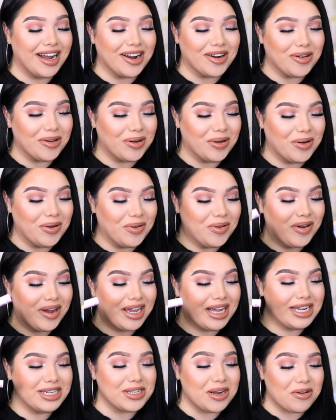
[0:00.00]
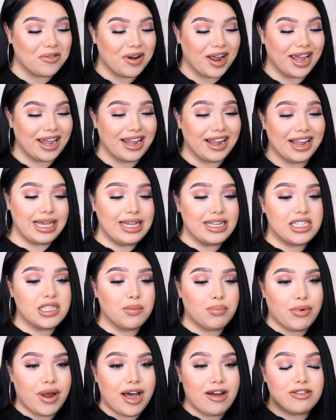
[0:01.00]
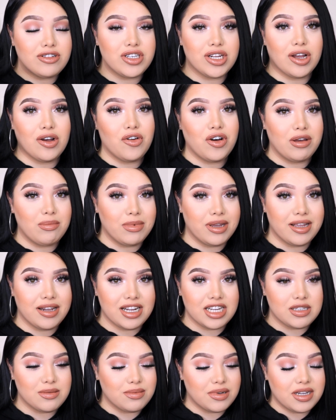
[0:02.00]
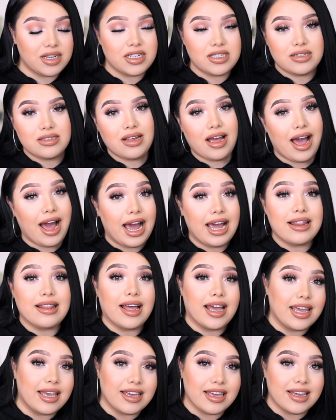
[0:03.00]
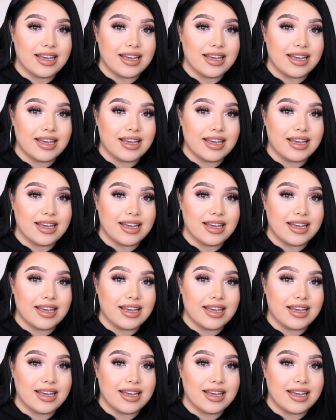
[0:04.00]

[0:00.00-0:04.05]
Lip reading: I don't know. It's all right. It's a brow gel. I mean, I like